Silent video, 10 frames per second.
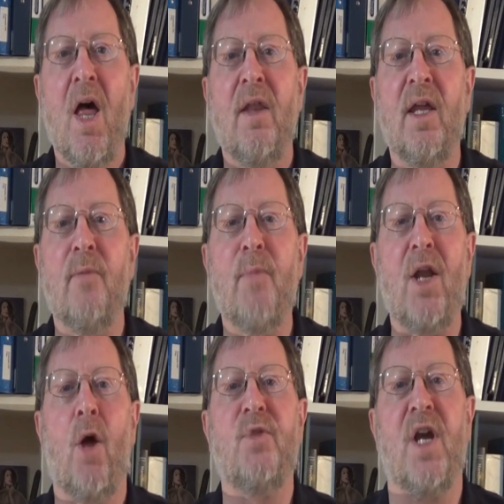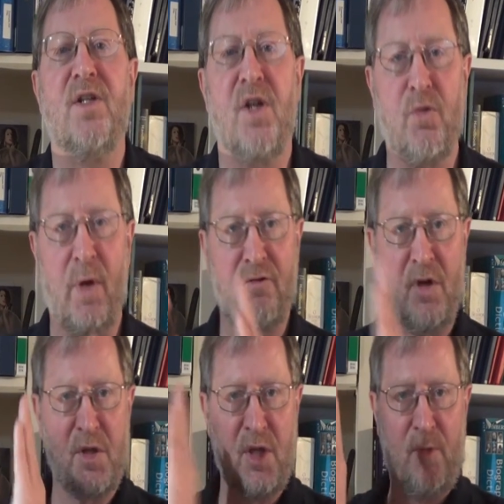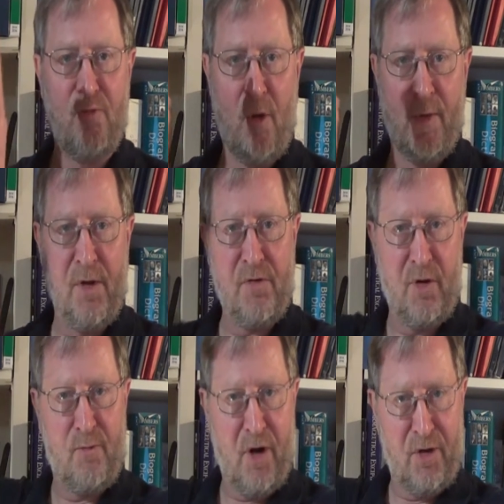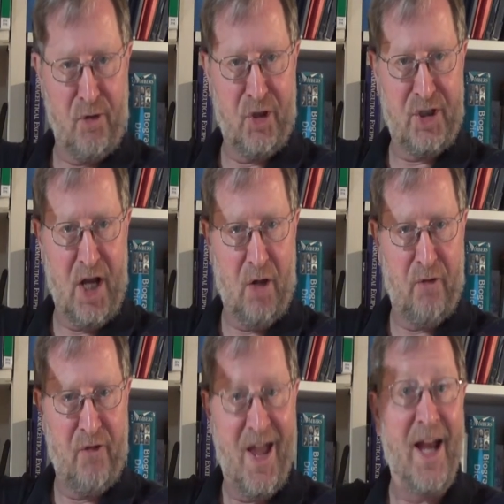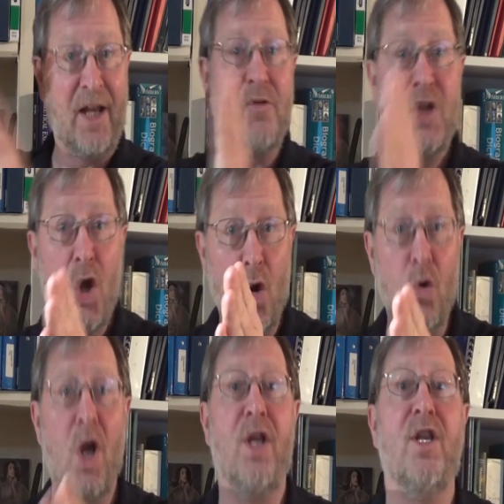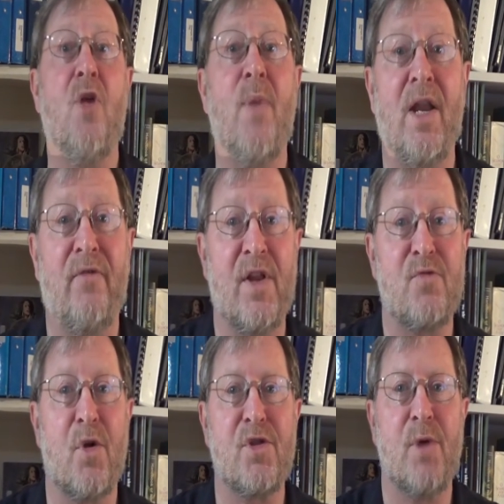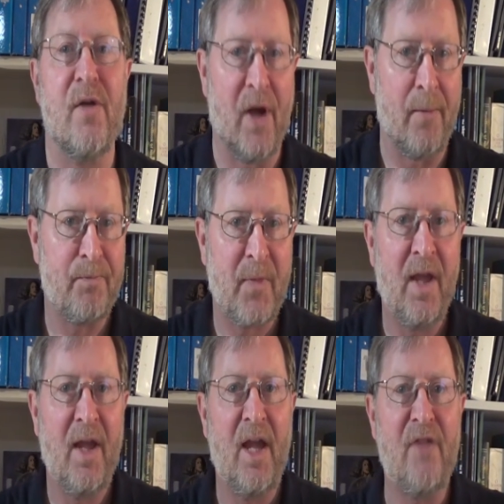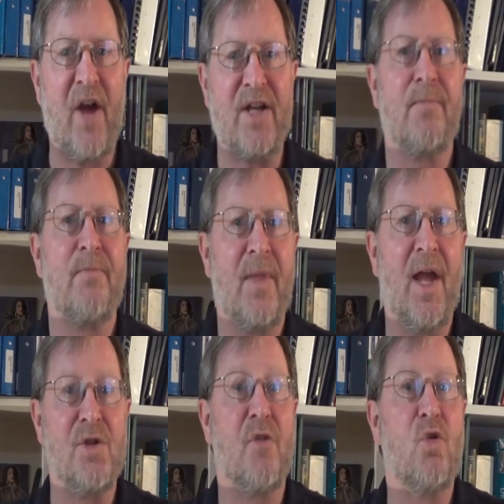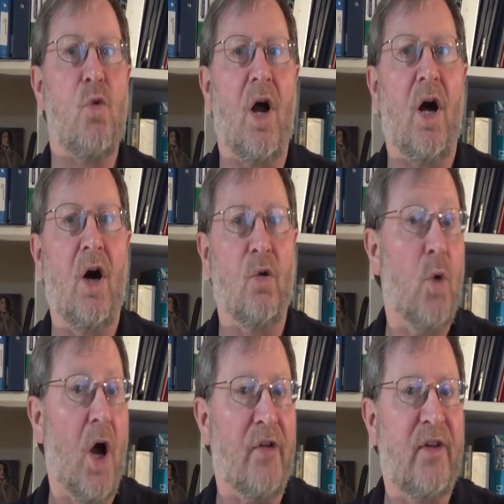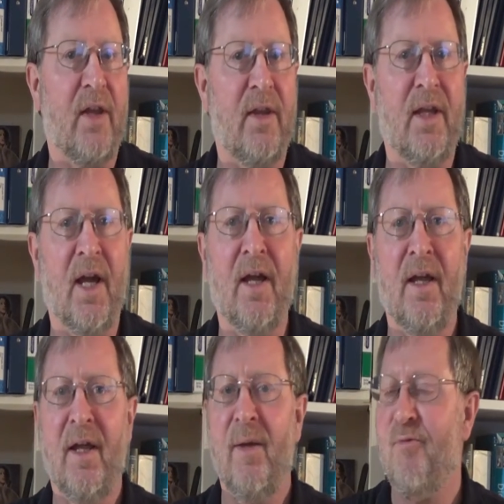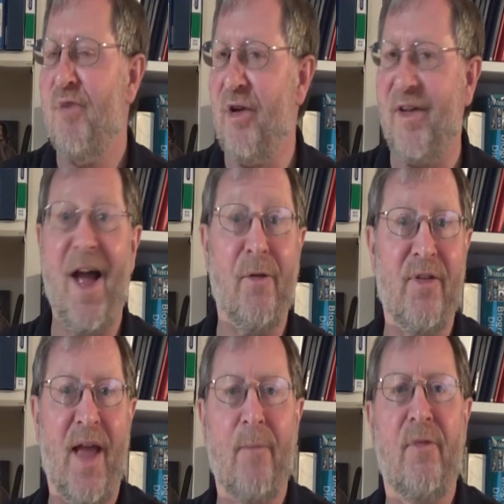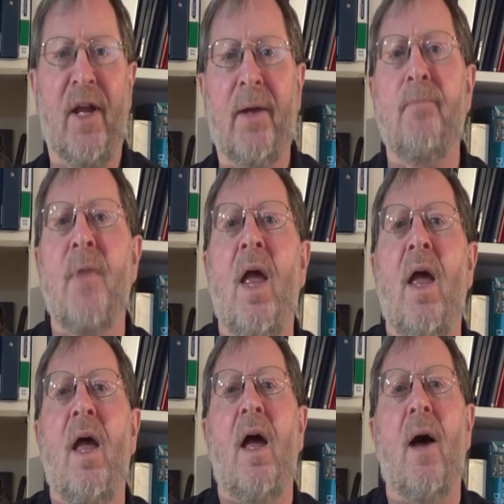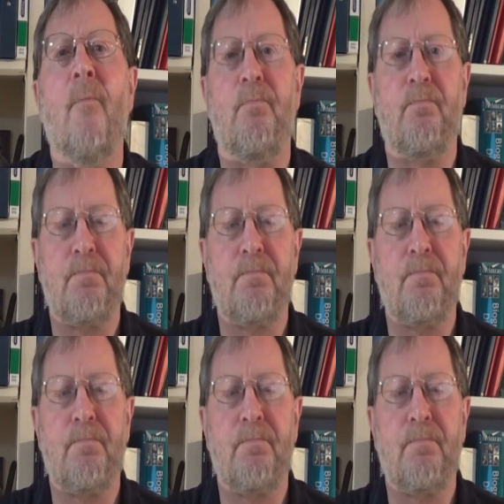The main object is to increase the prominence of the product on the shelf and gives you no benefits whatsoever. In fact, it's often quite hard work to get the product out of the damn thing. The